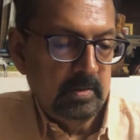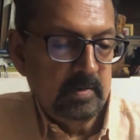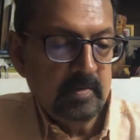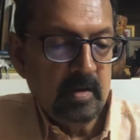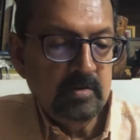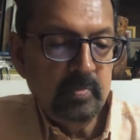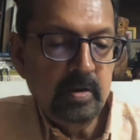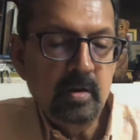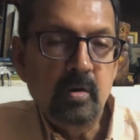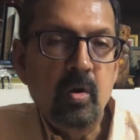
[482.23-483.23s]
This has
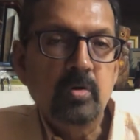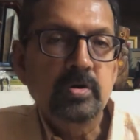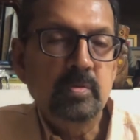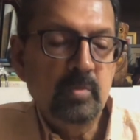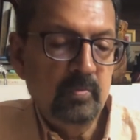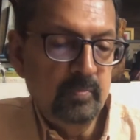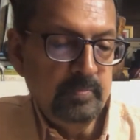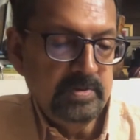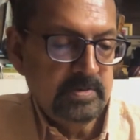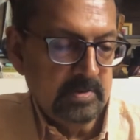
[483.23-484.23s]
been an autumn of
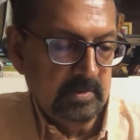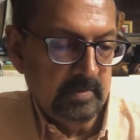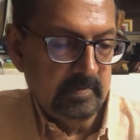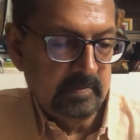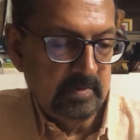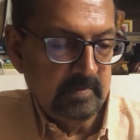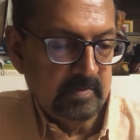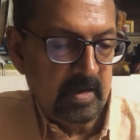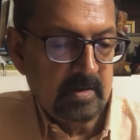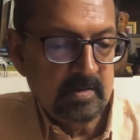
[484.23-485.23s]
beetles. The
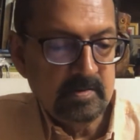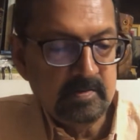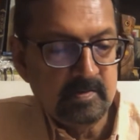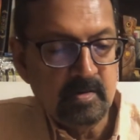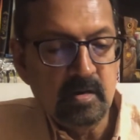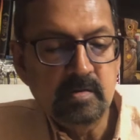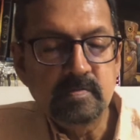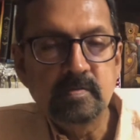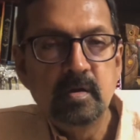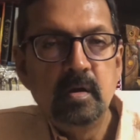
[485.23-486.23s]
scattered
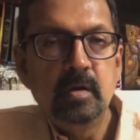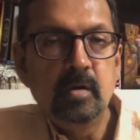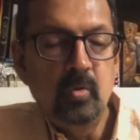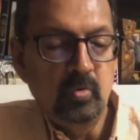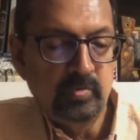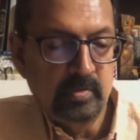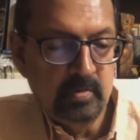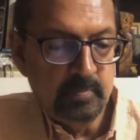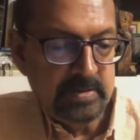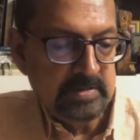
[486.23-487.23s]
stars close
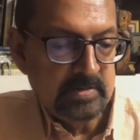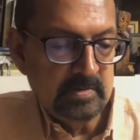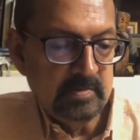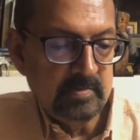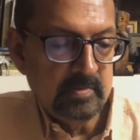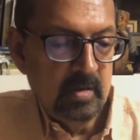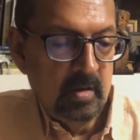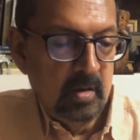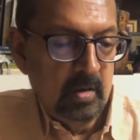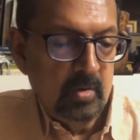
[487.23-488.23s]
their petals.
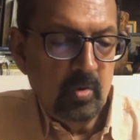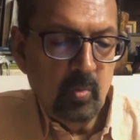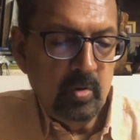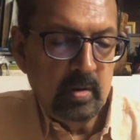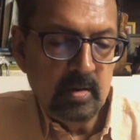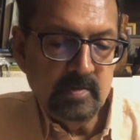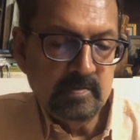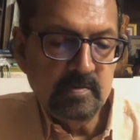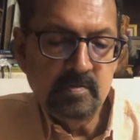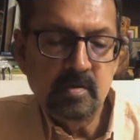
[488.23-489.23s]
Nobody
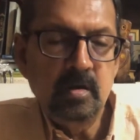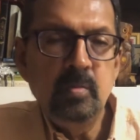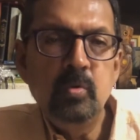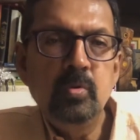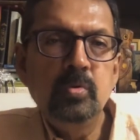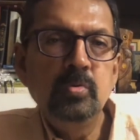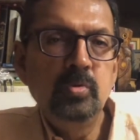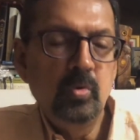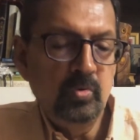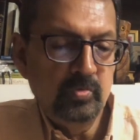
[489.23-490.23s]
listens anymore to
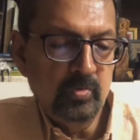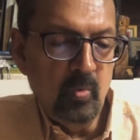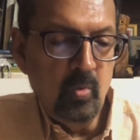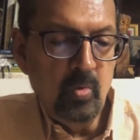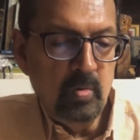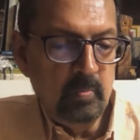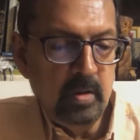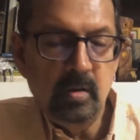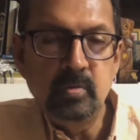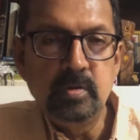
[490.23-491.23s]
those old
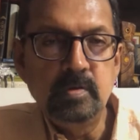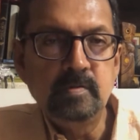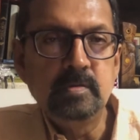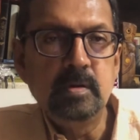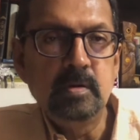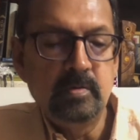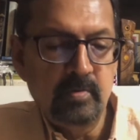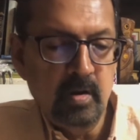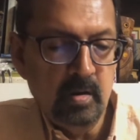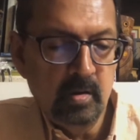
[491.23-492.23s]
melodies. They're
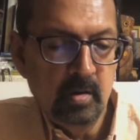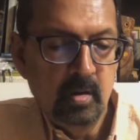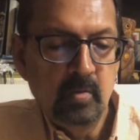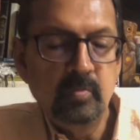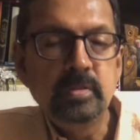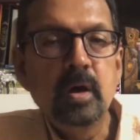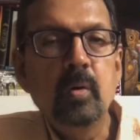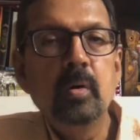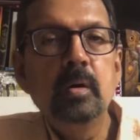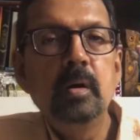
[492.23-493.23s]
drunk with
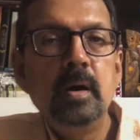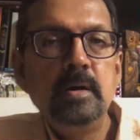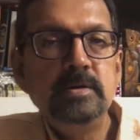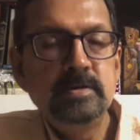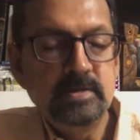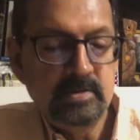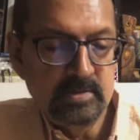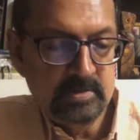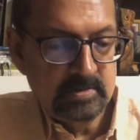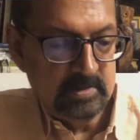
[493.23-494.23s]
our
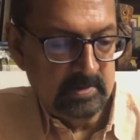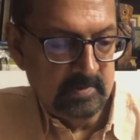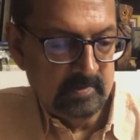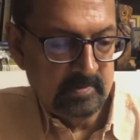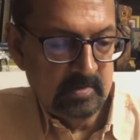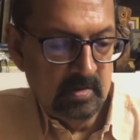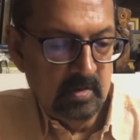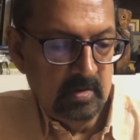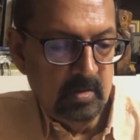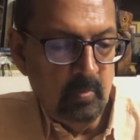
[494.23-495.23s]
tete-tetes.
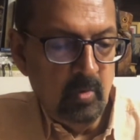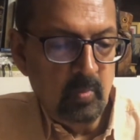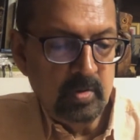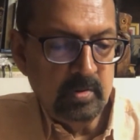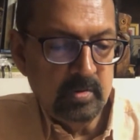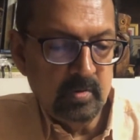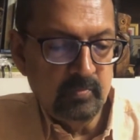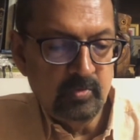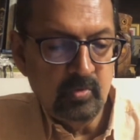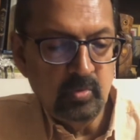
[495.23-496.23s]
The moment
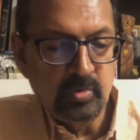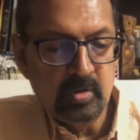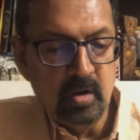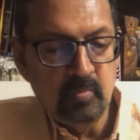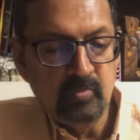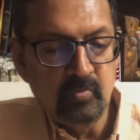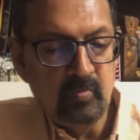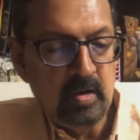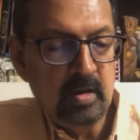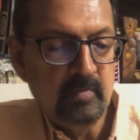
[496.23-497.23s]
of truth comes
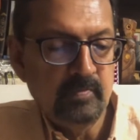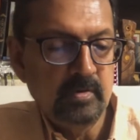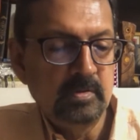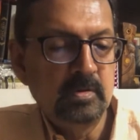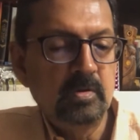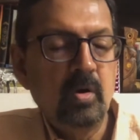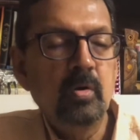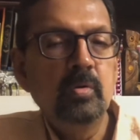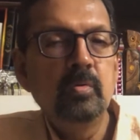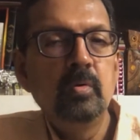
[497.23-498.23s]
well after the
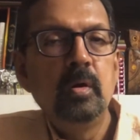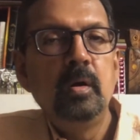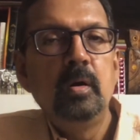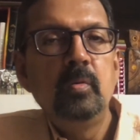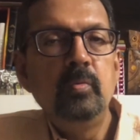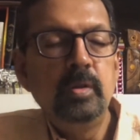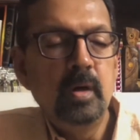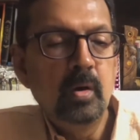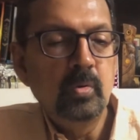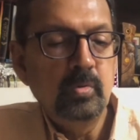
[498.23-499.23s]
dawn,
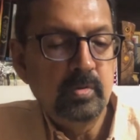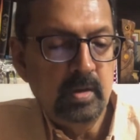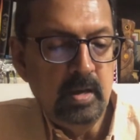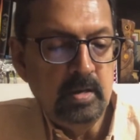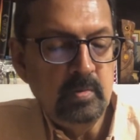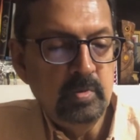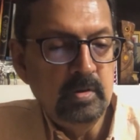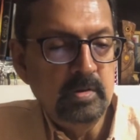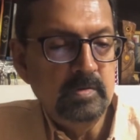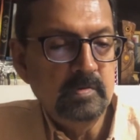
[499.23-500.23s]
without
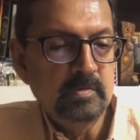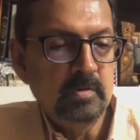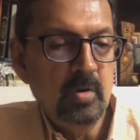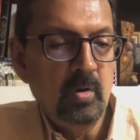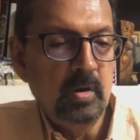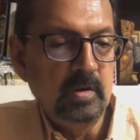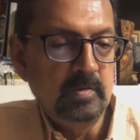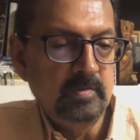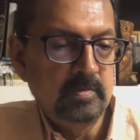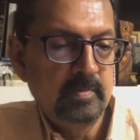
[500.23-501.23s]
anybody's
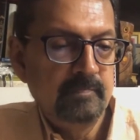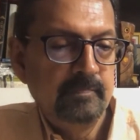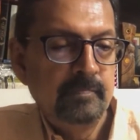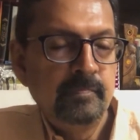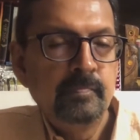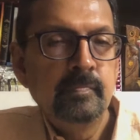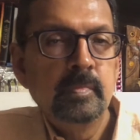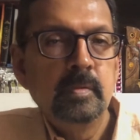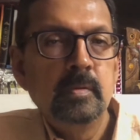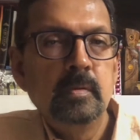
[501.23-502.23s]
knowledge.
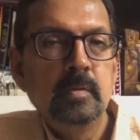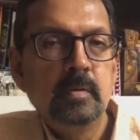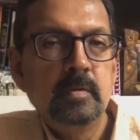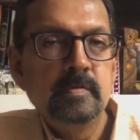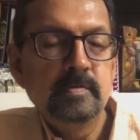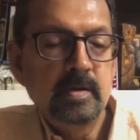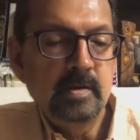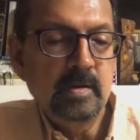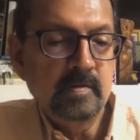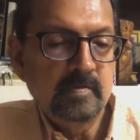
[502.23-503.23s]

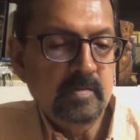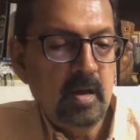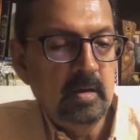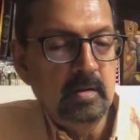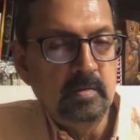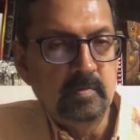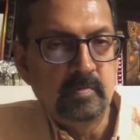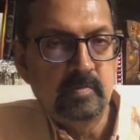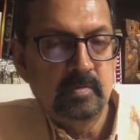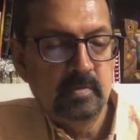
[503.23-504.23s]
Seeking
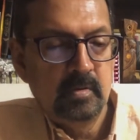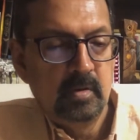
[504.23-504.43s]
silence.